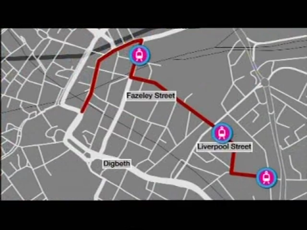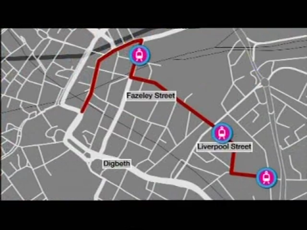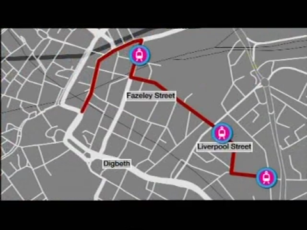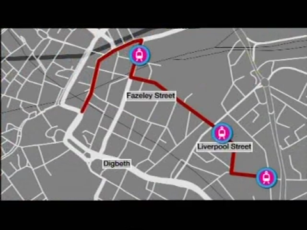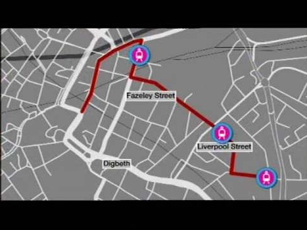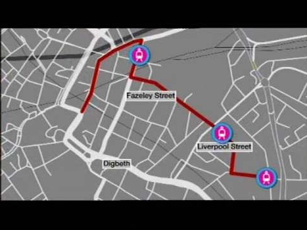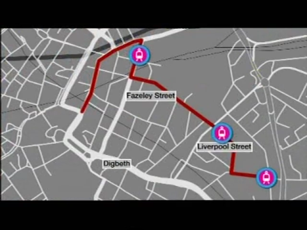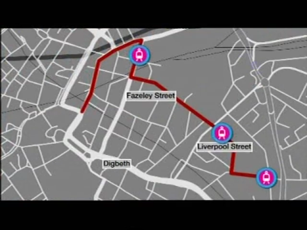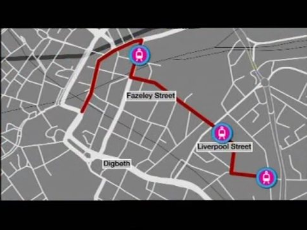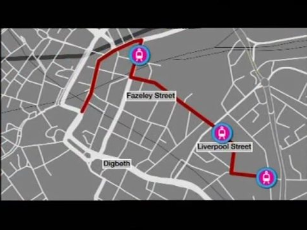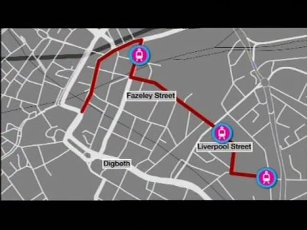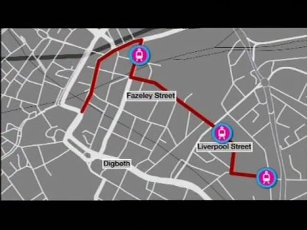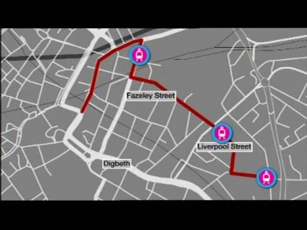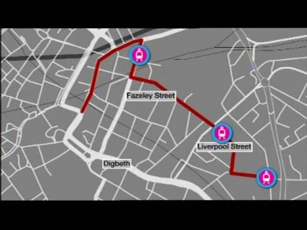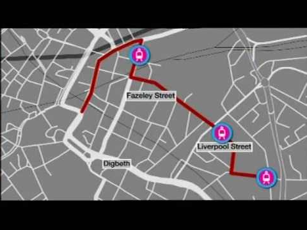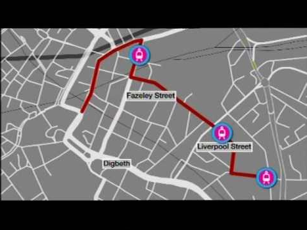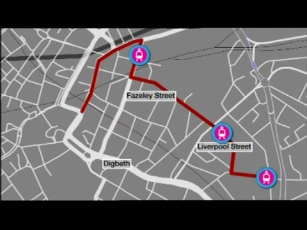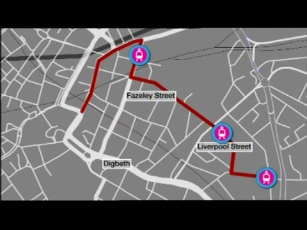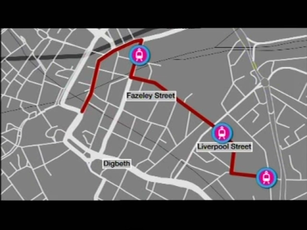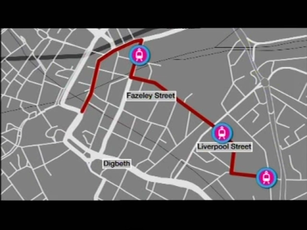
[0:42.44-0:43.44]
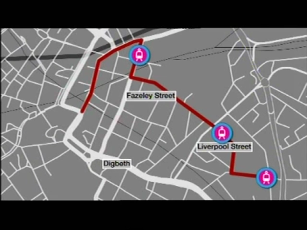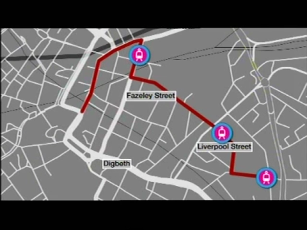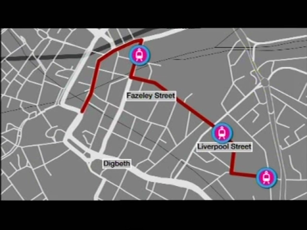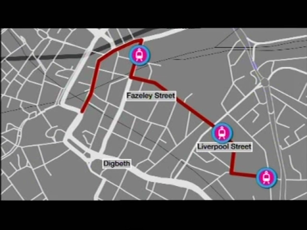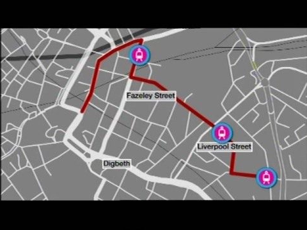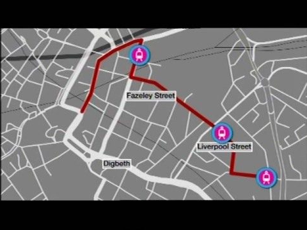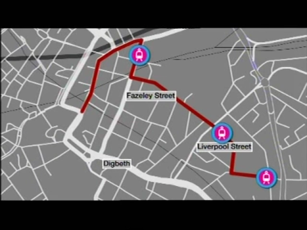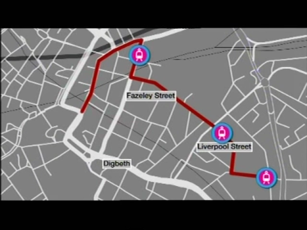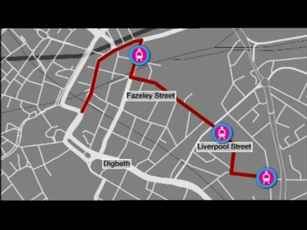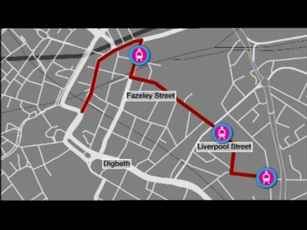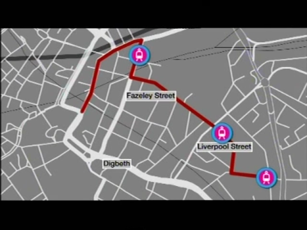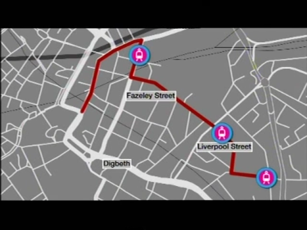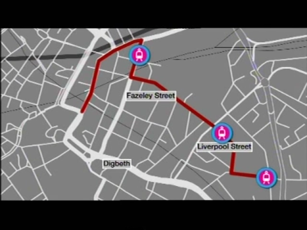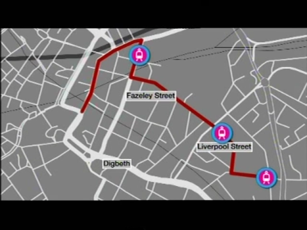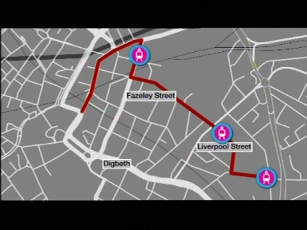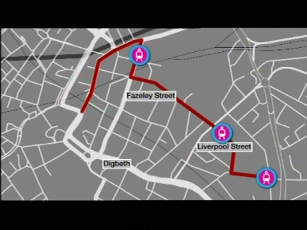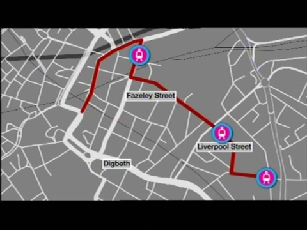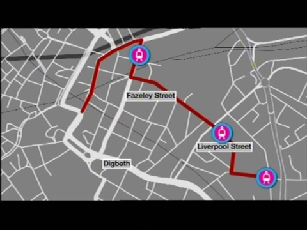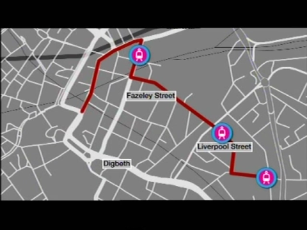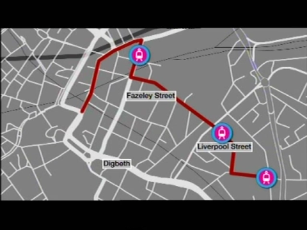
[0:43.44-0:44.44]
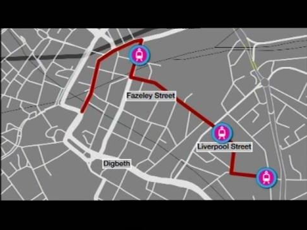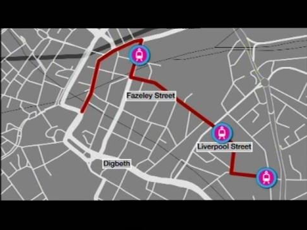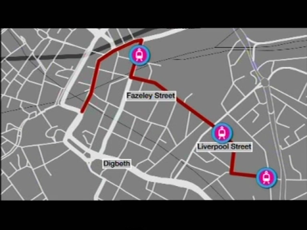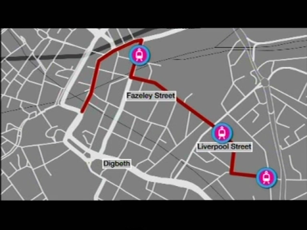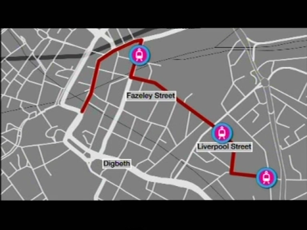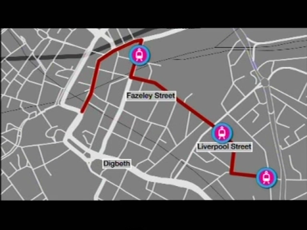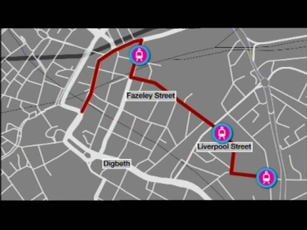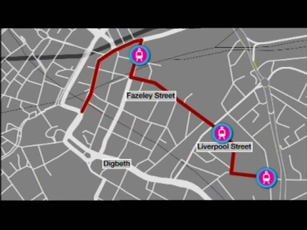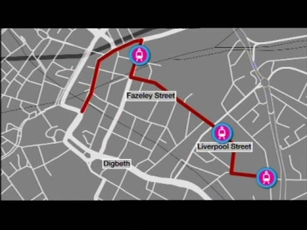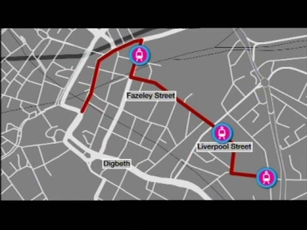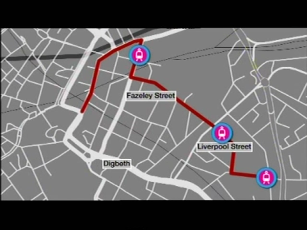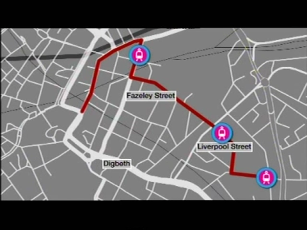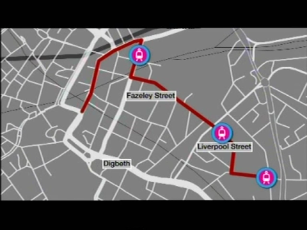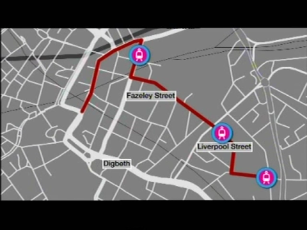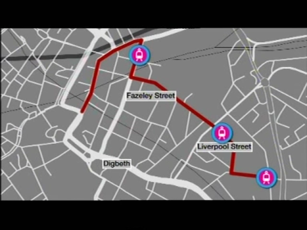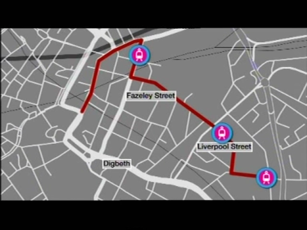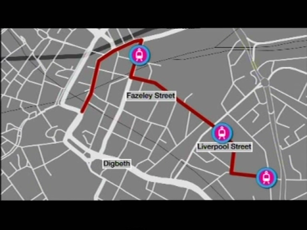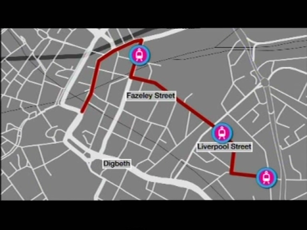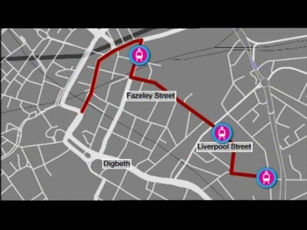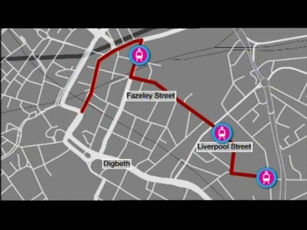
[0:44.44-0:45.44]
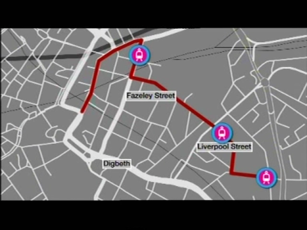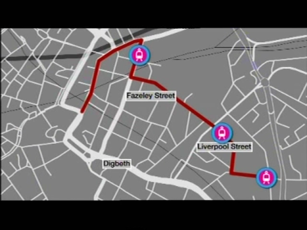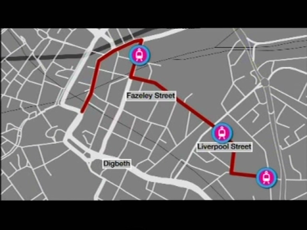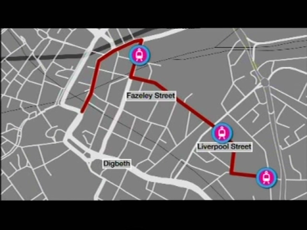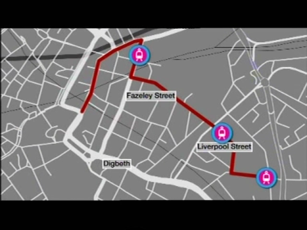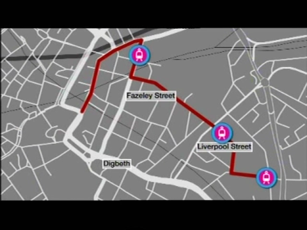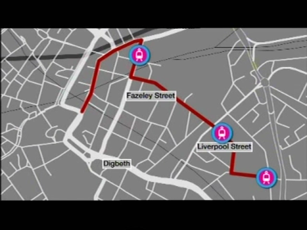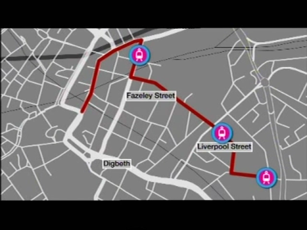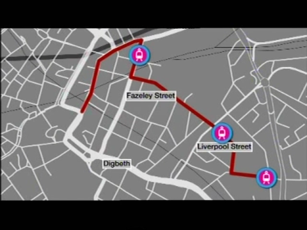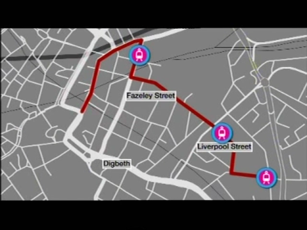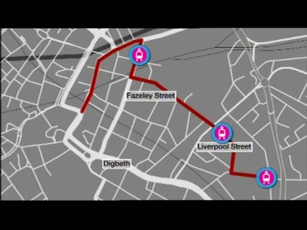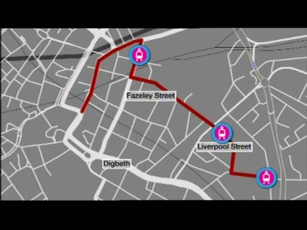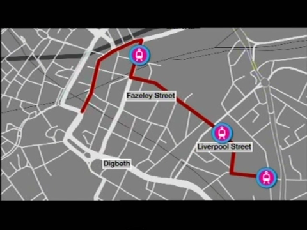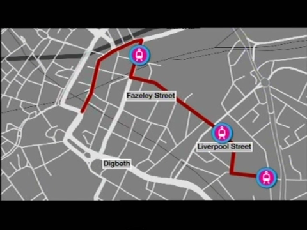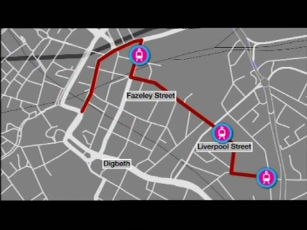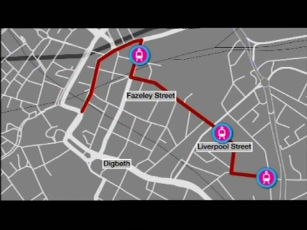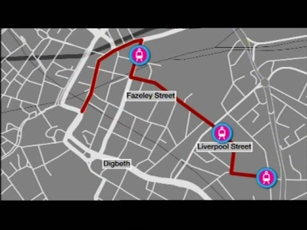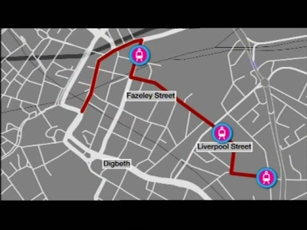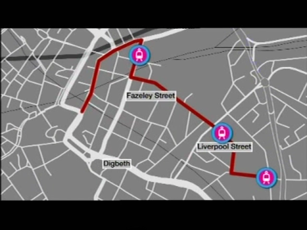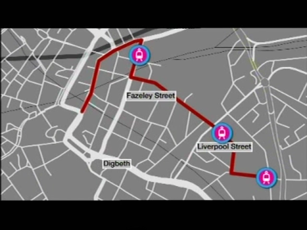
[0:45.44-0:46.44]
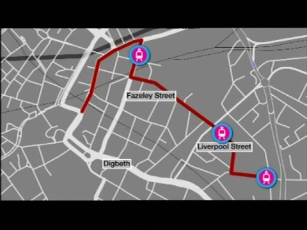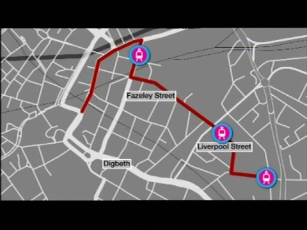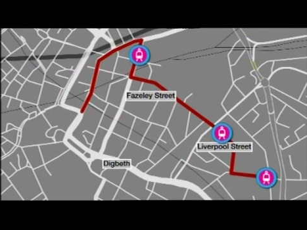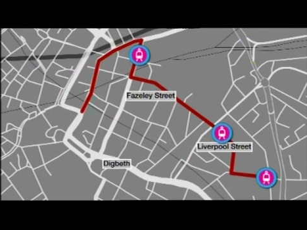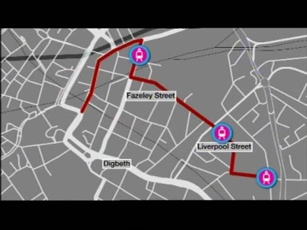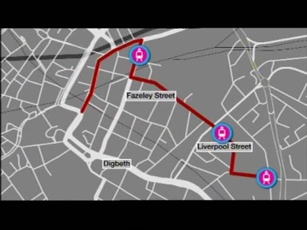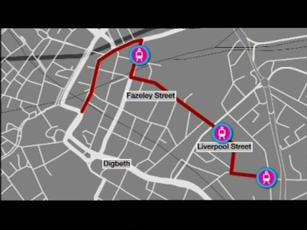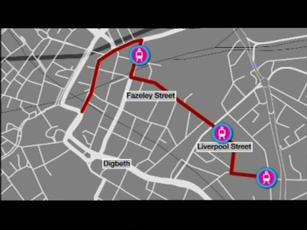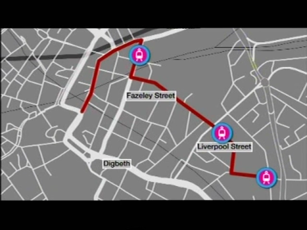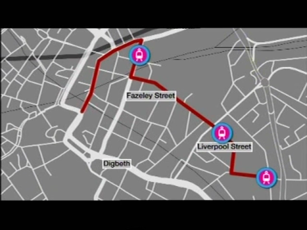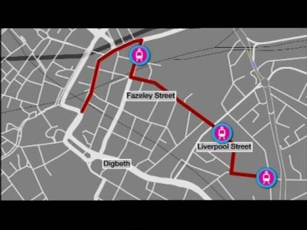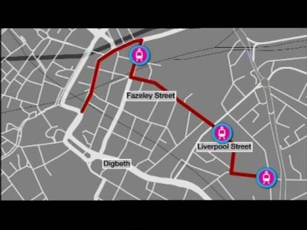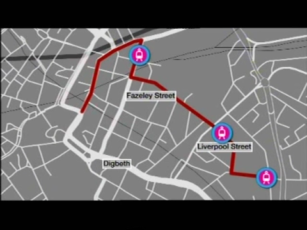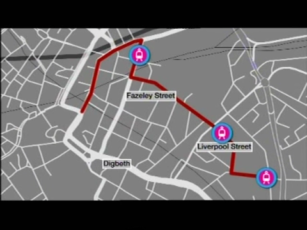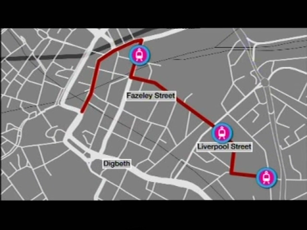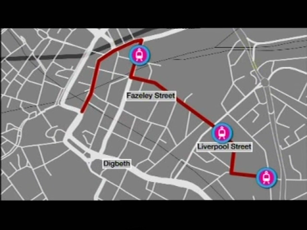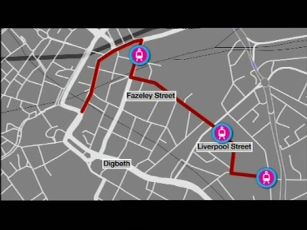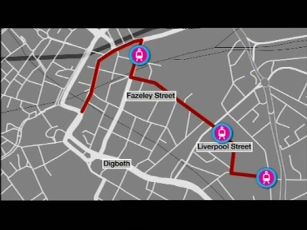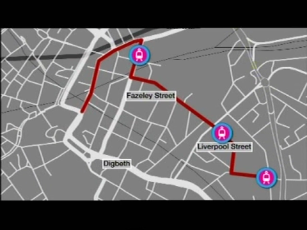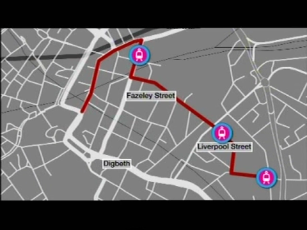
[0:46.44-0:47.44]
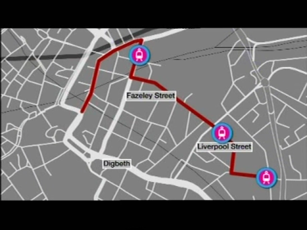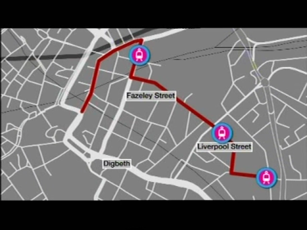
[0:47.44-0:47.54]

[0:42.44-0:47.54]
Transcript: [unreadable: no face in view]